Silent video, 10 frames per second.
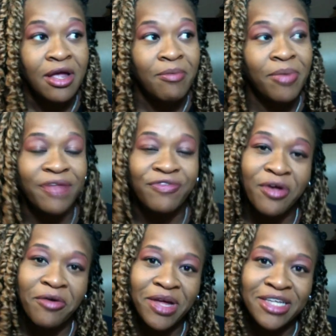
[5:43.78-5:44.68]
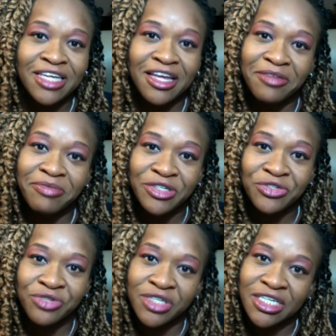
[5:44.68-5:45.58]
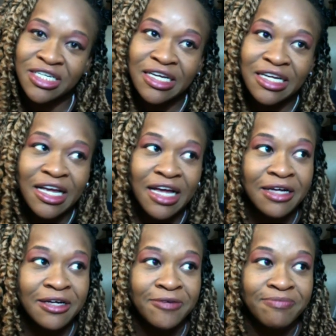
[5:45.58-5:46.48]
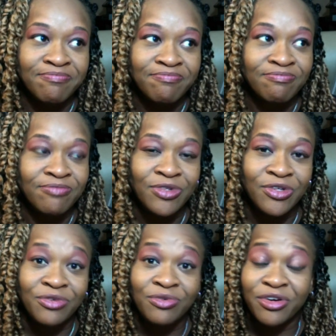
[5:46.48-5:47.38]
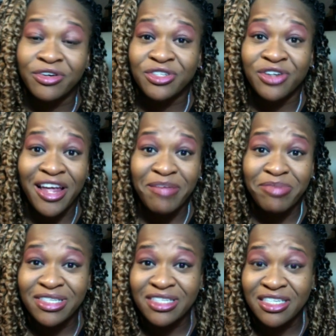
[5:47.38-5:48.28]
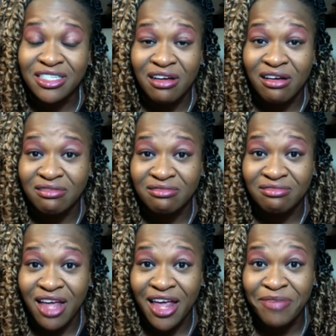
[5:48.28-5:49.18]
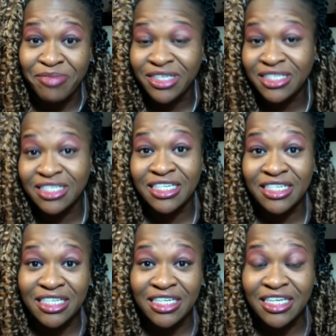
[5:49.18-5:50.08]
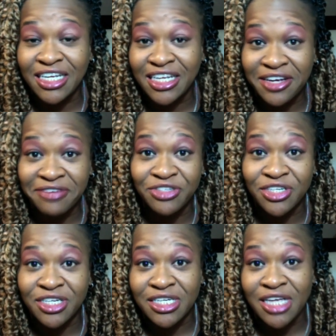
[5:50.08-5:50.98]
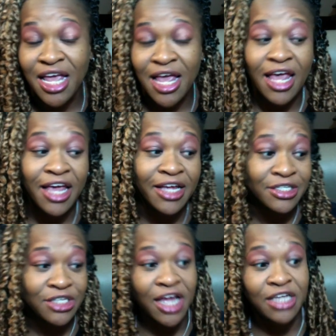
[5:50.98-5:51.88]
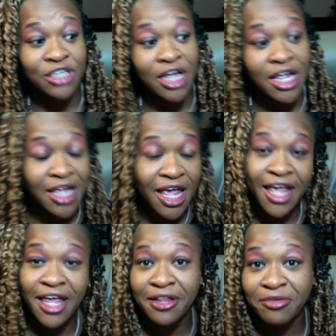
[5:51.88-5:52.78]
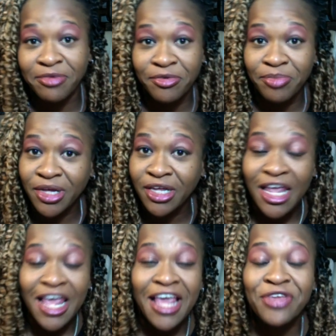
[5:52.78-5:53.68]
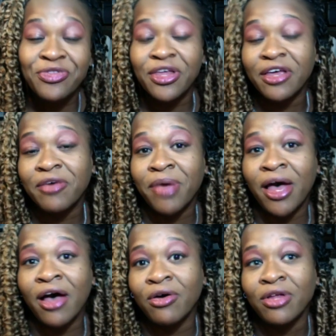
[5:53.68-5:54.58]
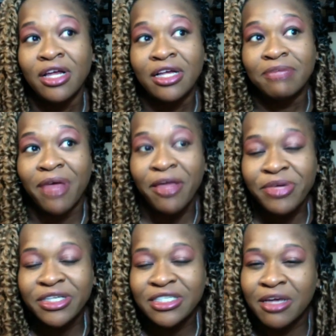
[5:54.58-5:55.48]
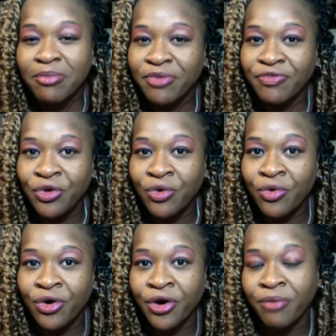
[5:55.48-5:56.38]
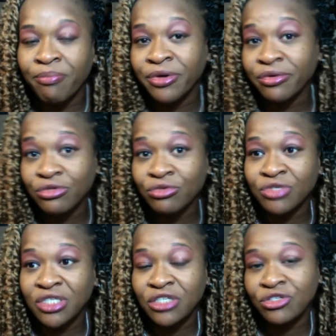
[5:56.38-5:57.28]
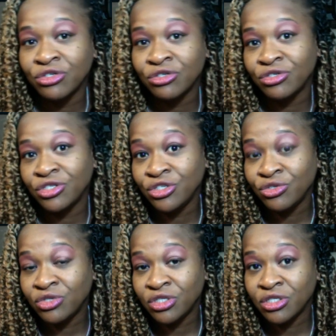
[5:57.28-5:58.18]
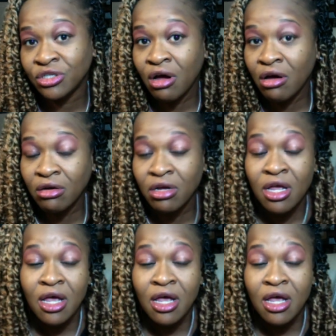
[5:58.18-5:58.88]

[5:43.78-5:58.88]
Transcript: But if you go back to elementary, you learned your ABC song. A, B, C, D, E, F, G, H, I, J, K, L, M, N, O, P. You think about maybe some of your middle school teachers used a song.